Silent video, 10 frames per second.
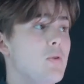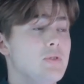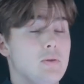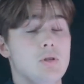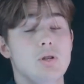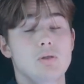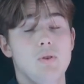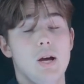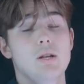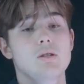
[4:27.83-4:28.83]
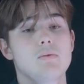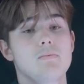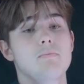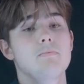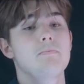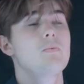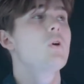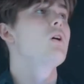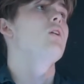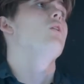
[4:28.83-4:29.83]
of substitution reaction.
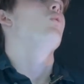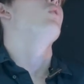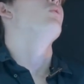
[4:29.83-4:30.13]
We